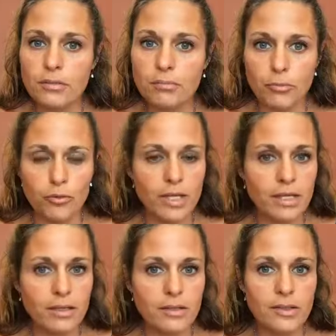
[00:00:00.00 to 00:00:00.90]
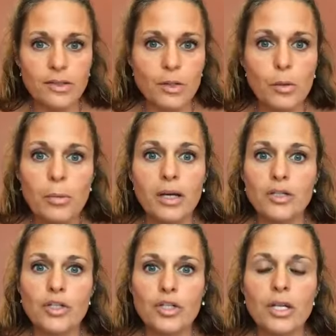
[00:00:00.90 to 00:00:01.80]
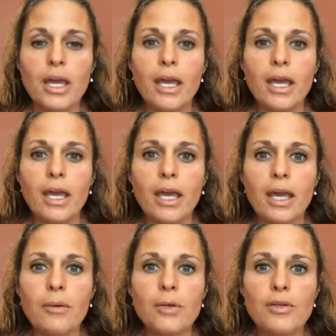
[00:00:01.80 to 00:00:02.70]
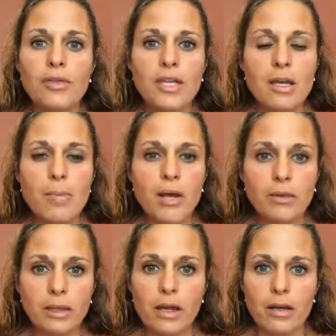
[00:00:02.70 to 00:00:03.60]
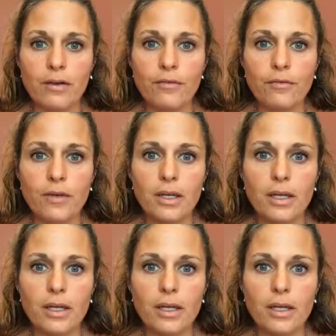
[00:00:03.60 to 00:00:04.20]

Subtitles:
brings so much. And when you think about love